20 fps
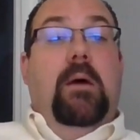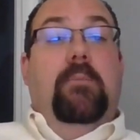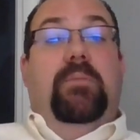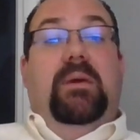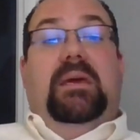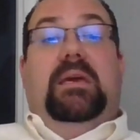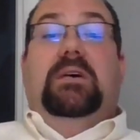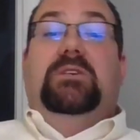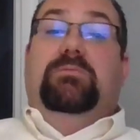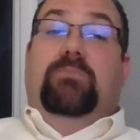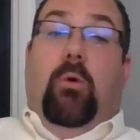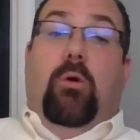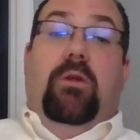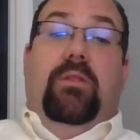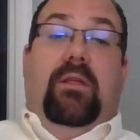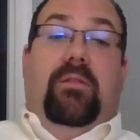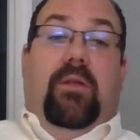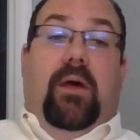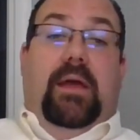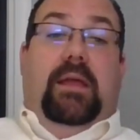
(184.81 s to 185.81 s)
because more
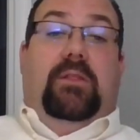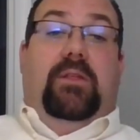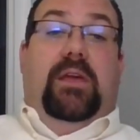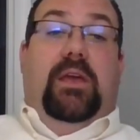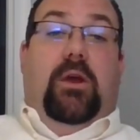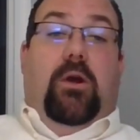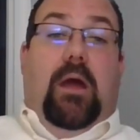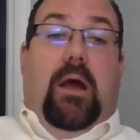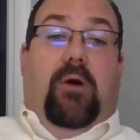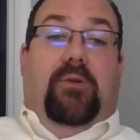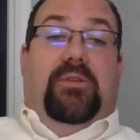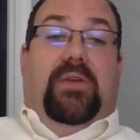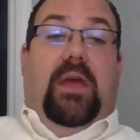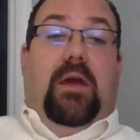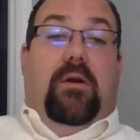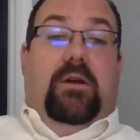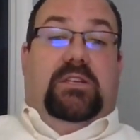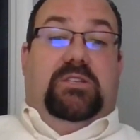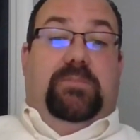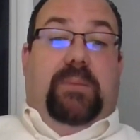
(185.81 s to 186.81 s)
than likely your
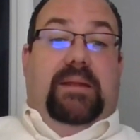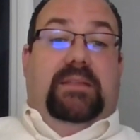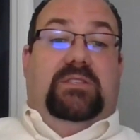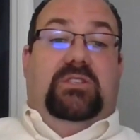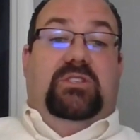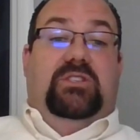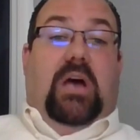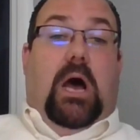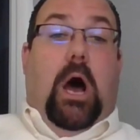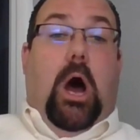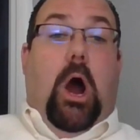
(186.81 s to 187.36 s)
healthcare expenses